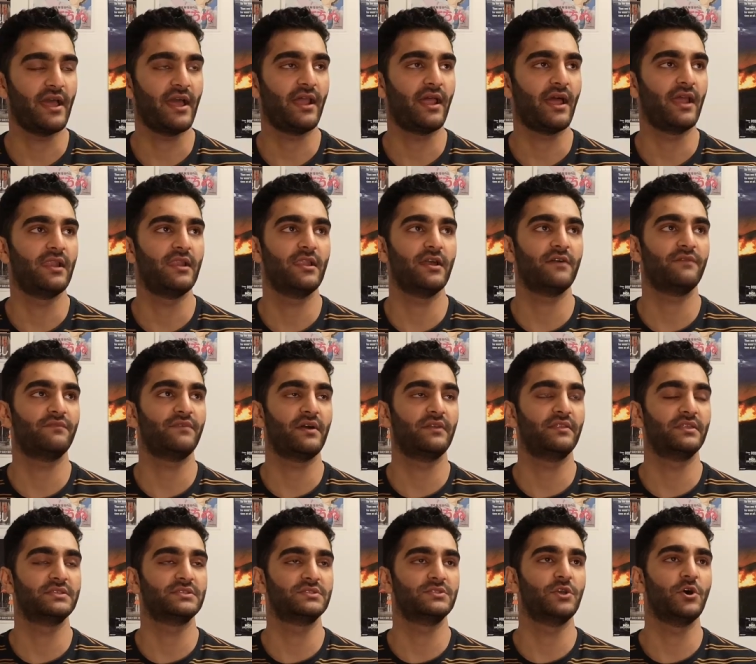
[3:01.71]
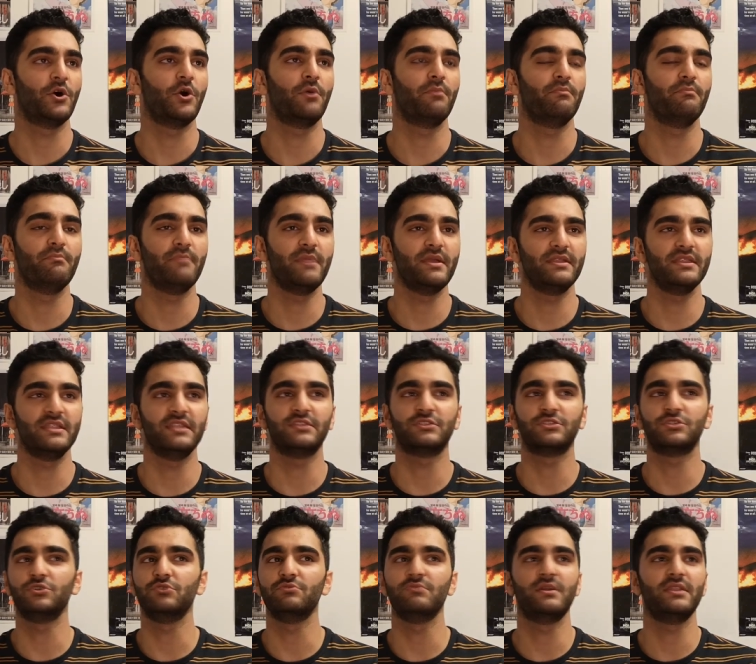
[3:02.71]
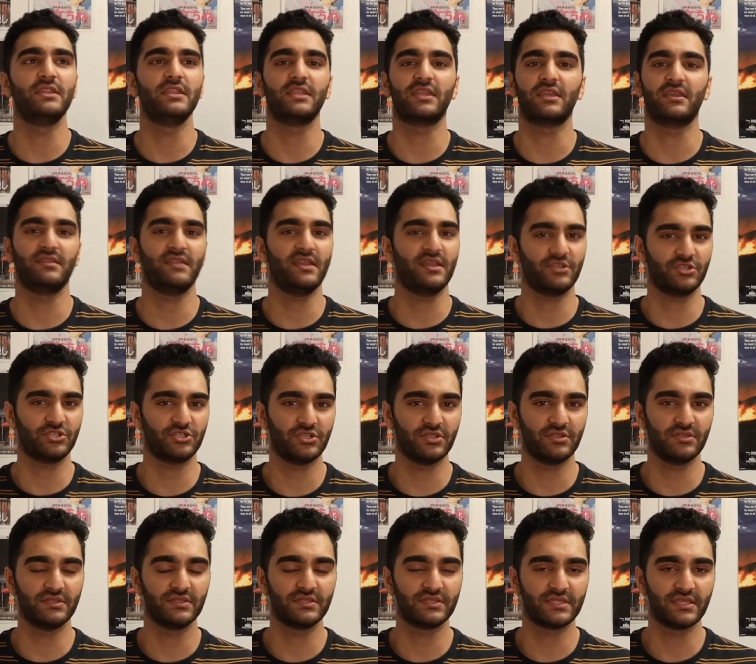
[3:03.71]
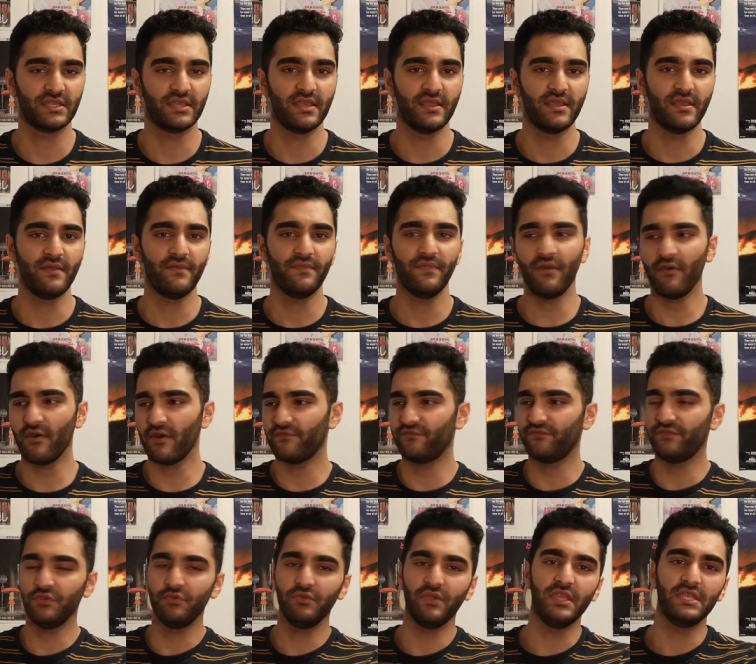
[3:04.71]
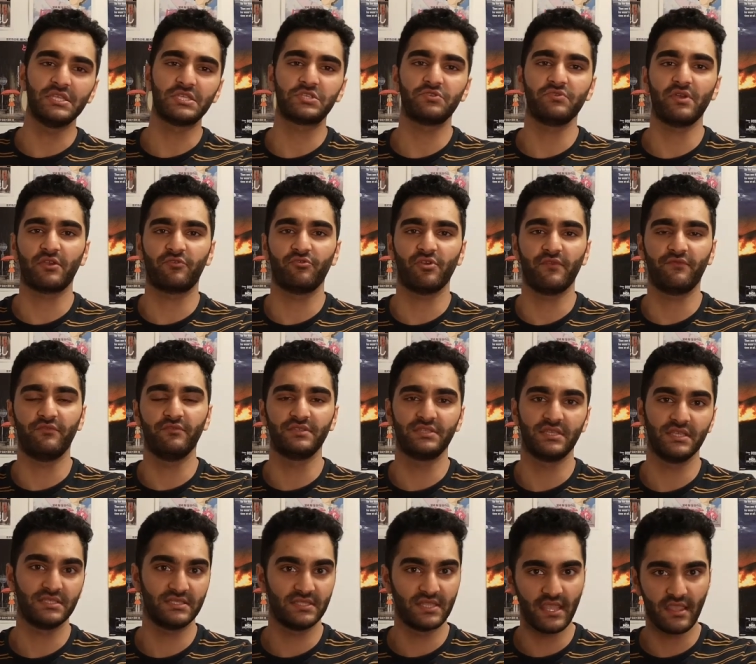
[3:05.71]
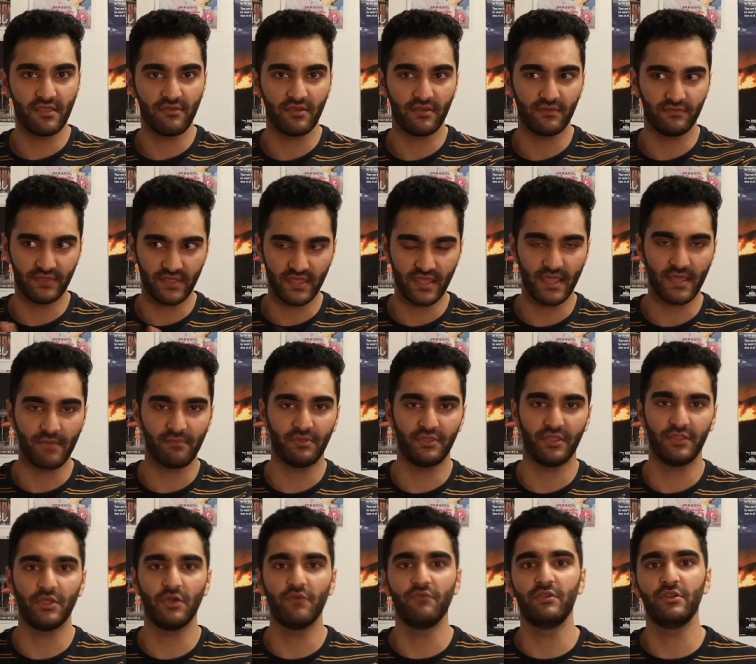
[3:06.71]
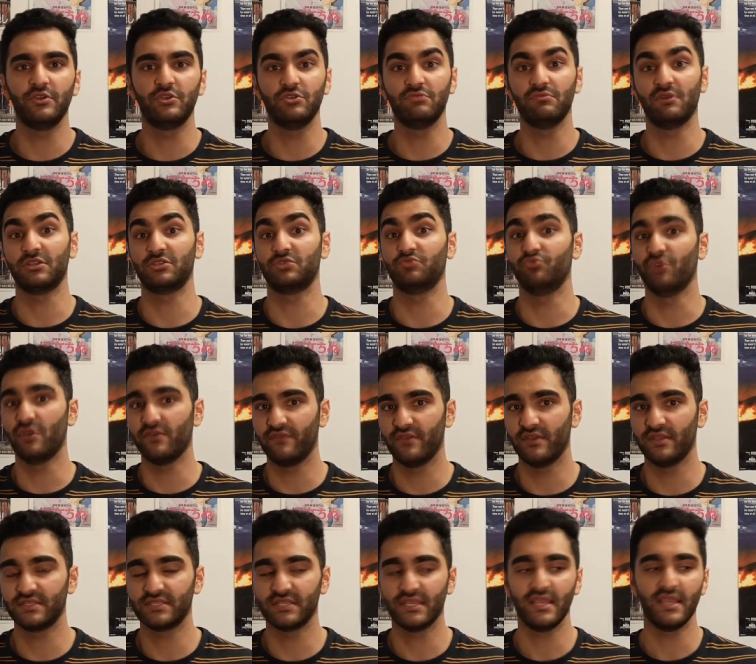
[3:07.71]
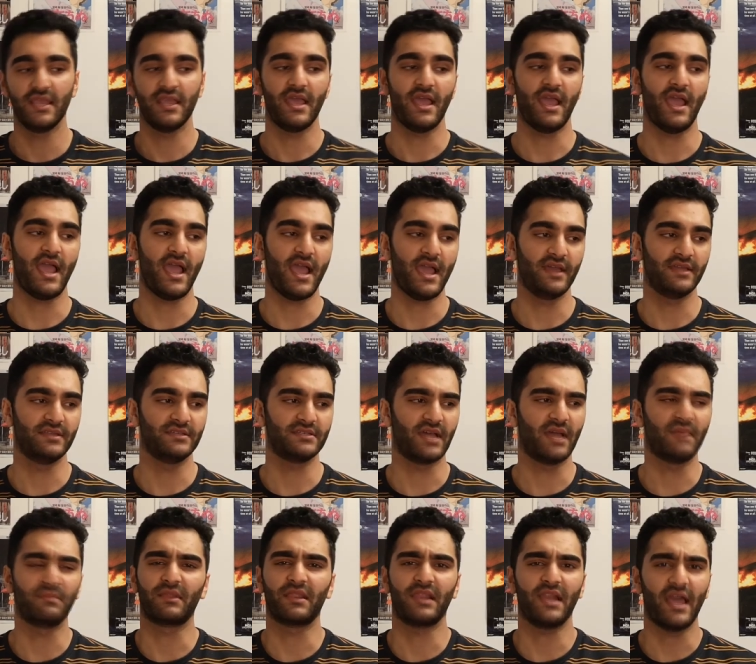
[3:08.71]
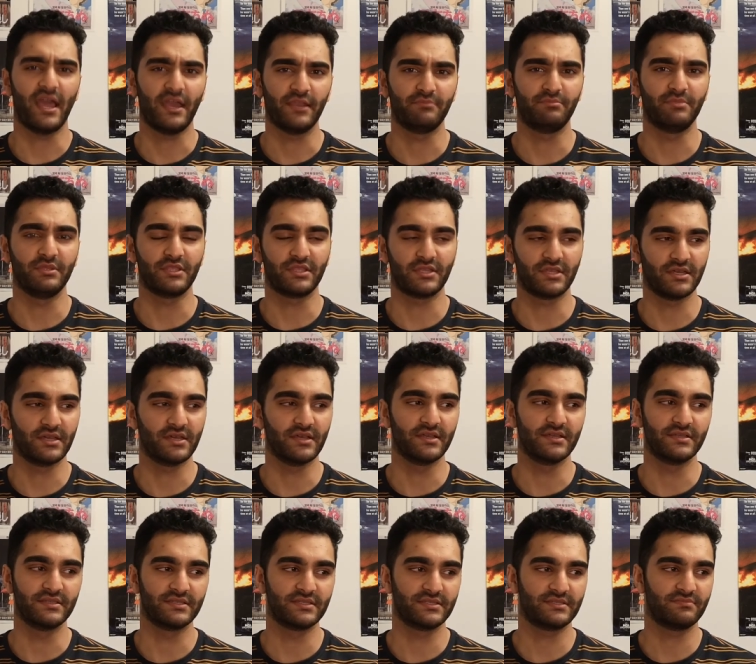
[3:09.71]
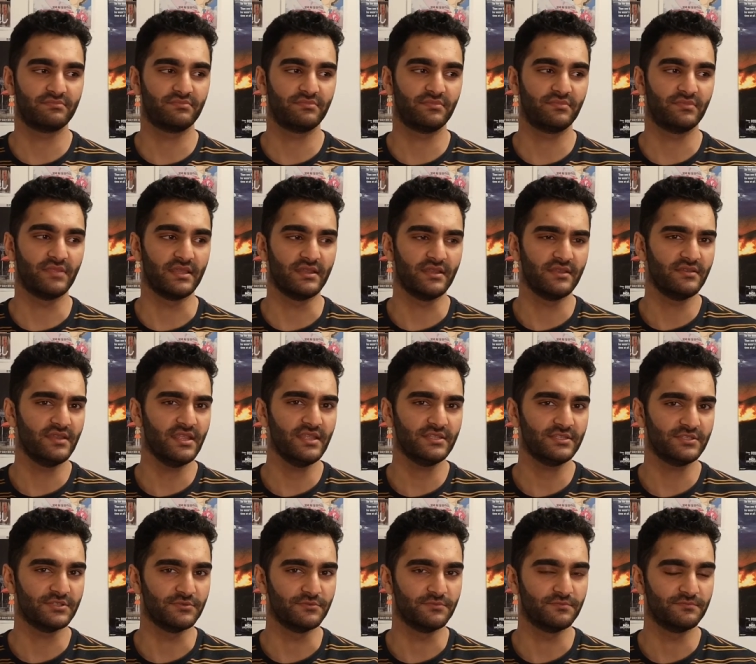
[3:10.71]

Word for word: I, I love that there's not many, too many connections. There are a few Easter egg references there, there, but they don't really do much with it. And I'm glad because they didn't need to.